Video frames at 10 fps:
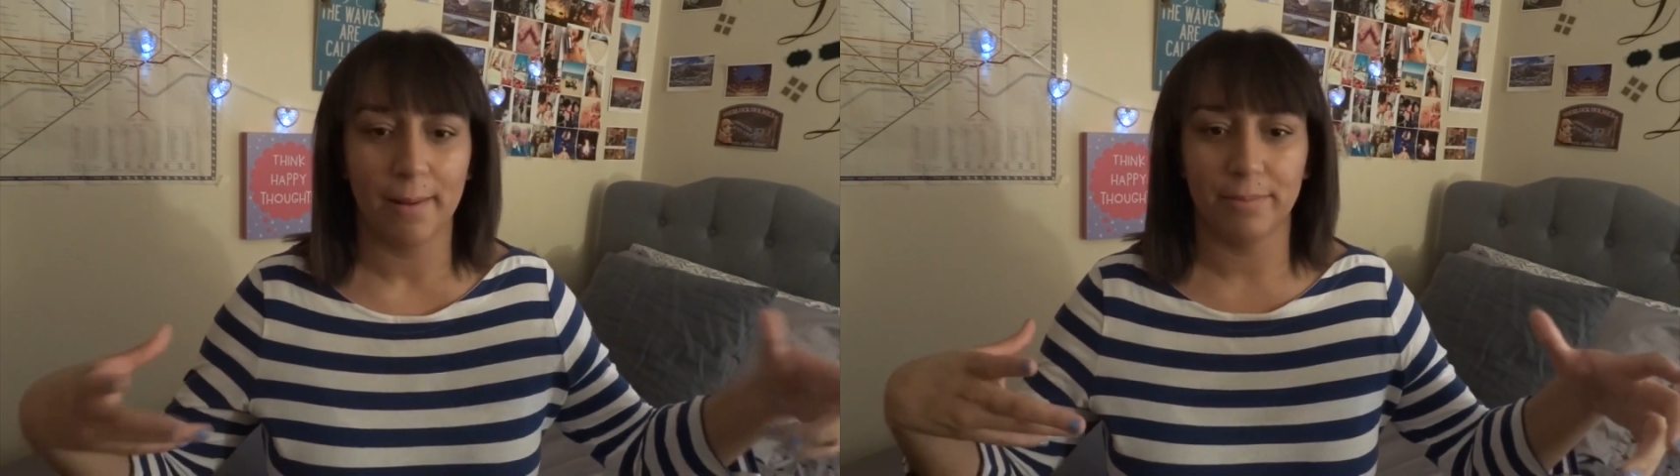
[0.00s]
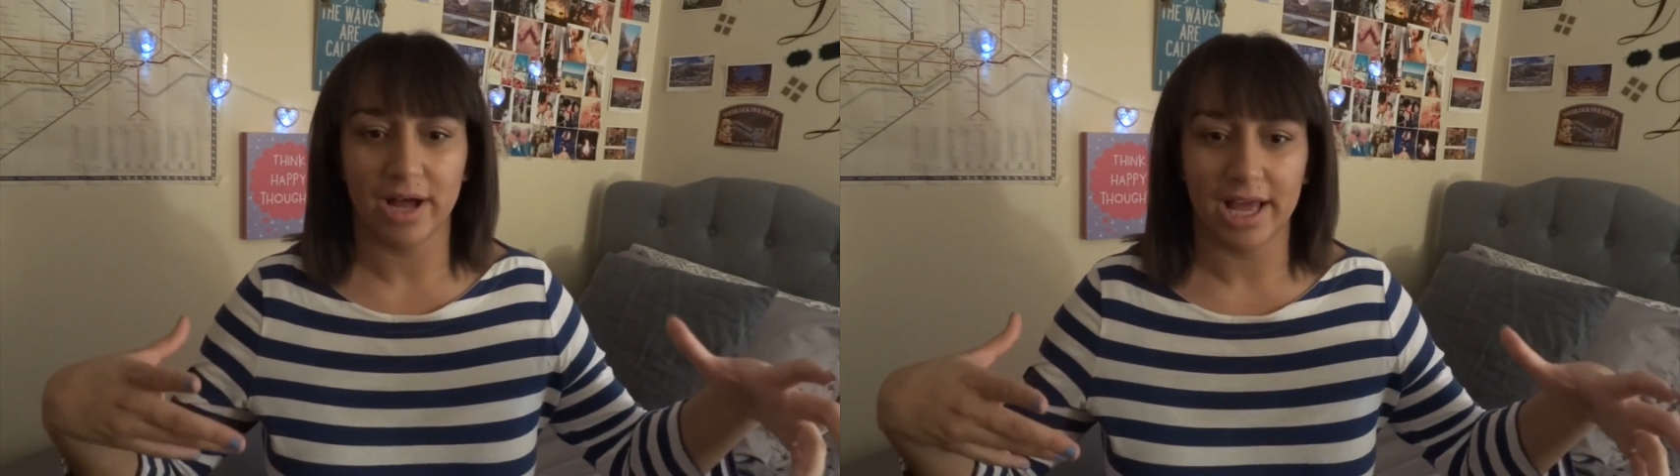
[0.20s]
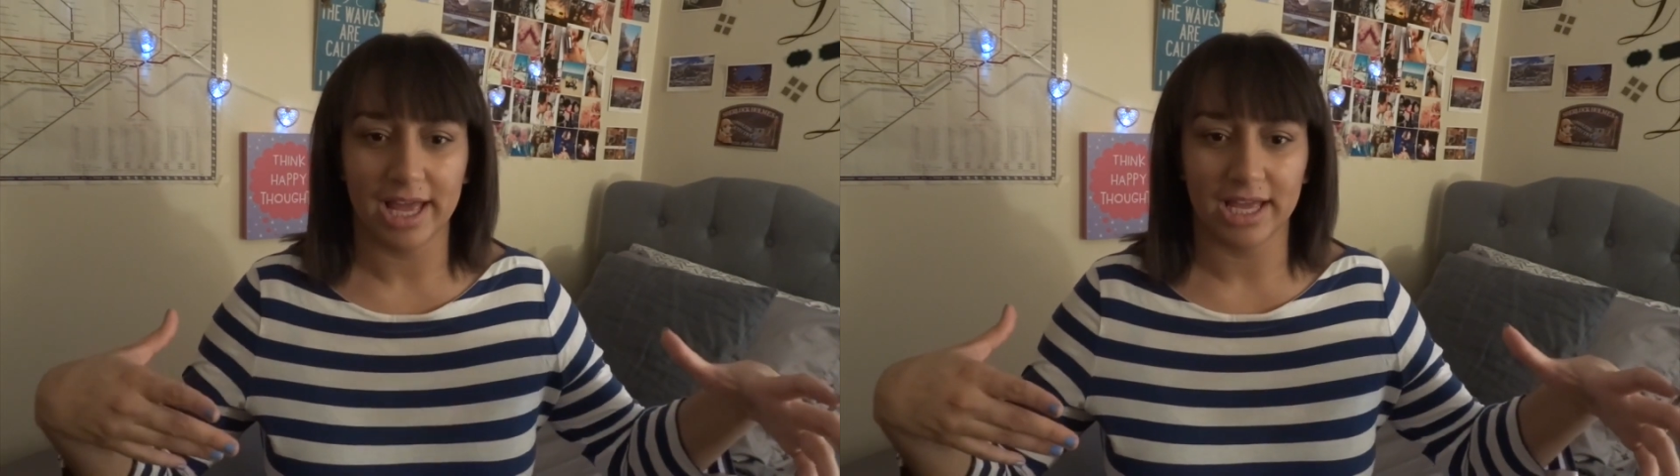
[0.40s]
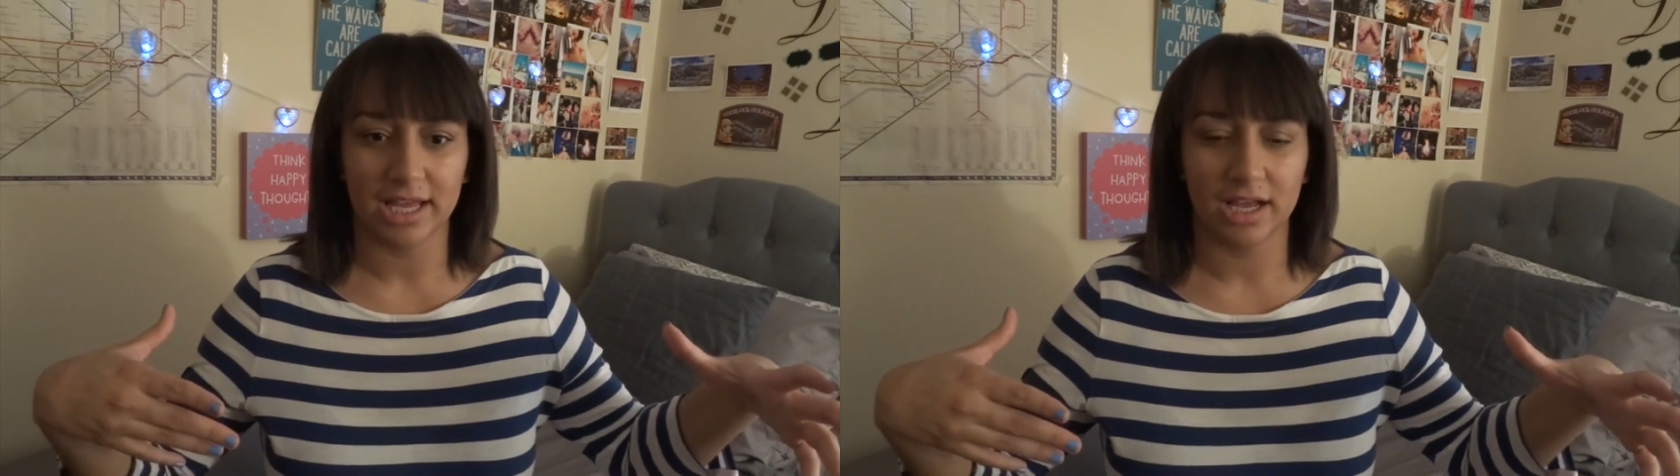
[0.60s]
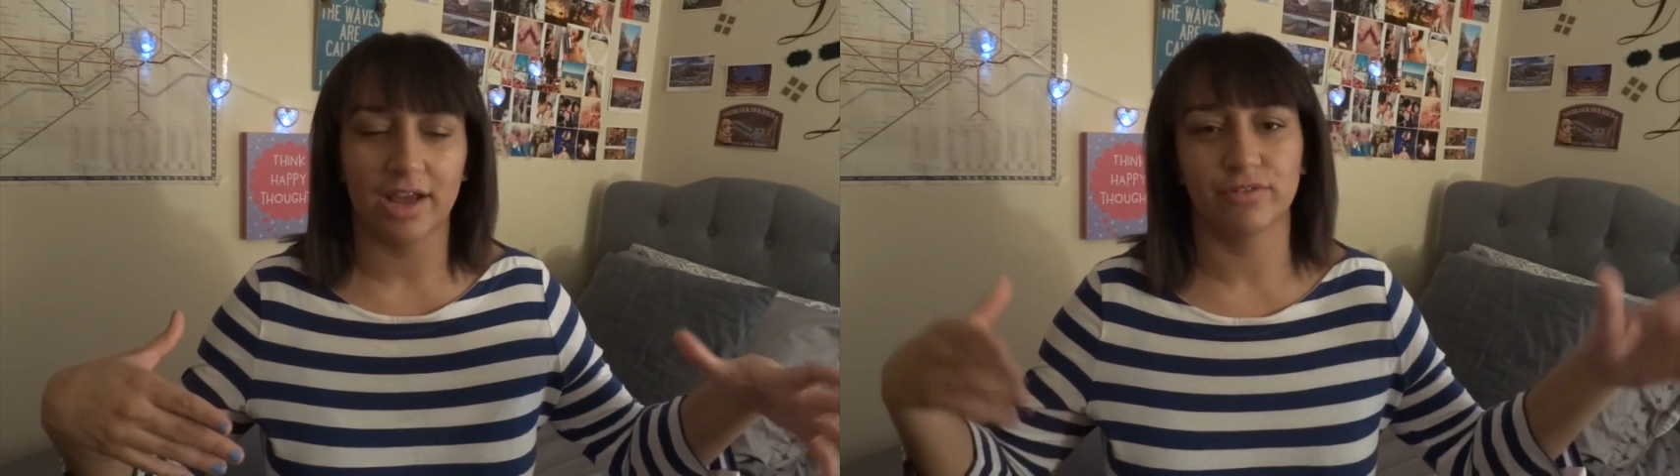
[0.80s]
but
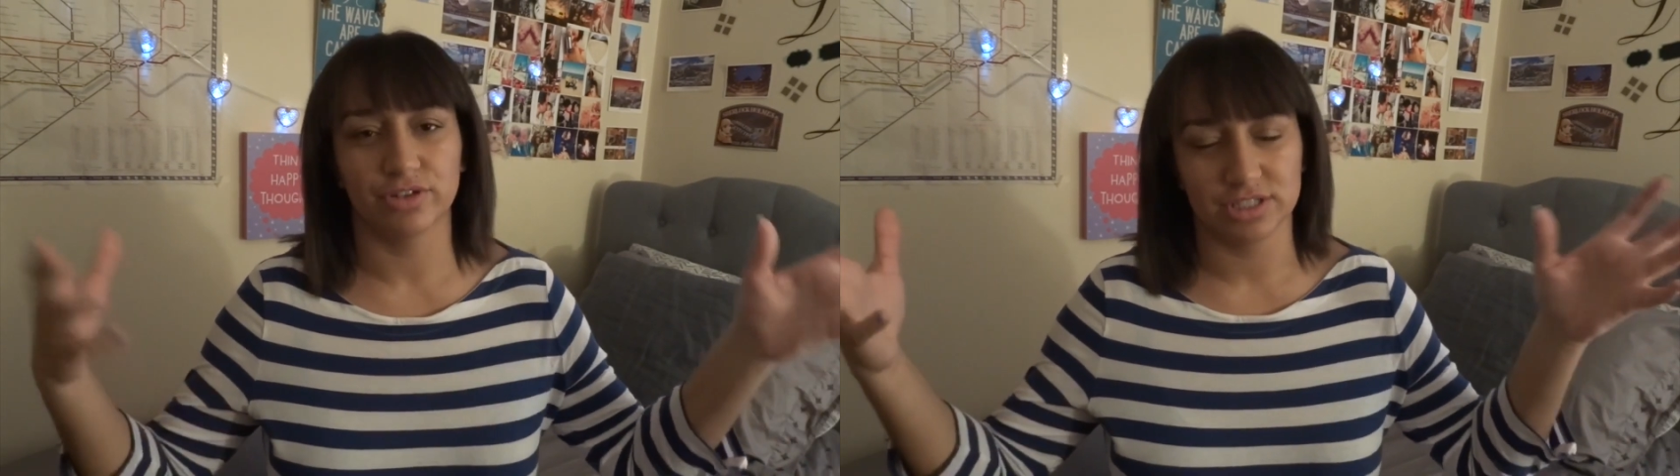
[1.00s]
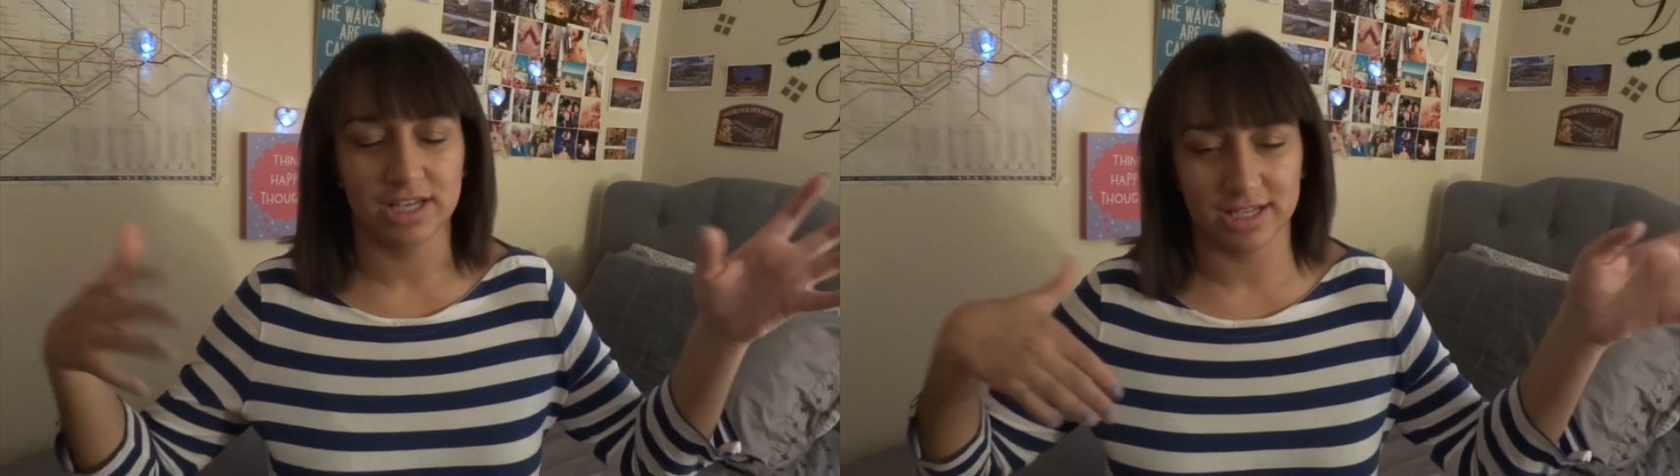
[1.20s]
ever eh,